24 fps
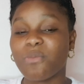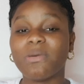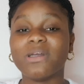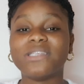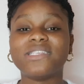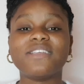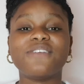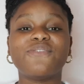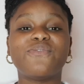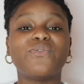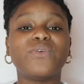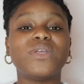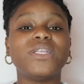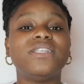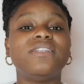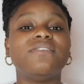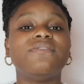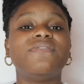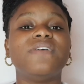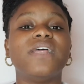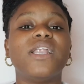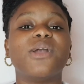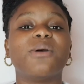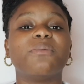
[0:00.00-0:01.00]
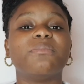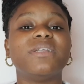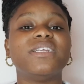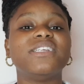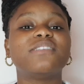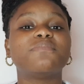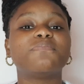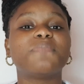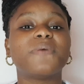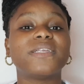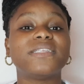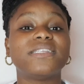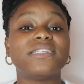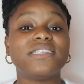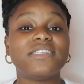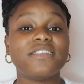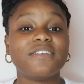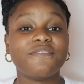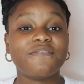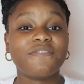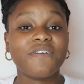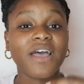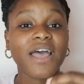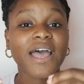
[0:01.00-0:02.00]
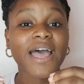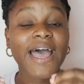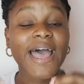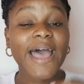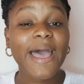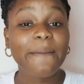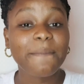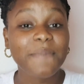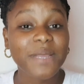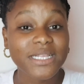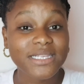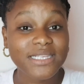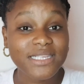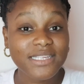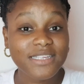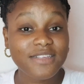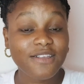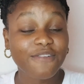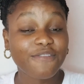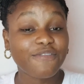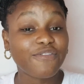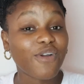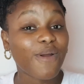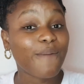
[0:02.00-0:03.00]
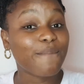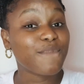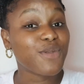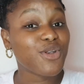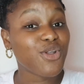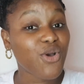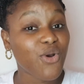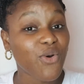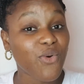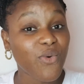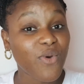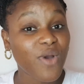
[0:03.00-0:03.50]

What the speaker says: but if we develop these positive habits from now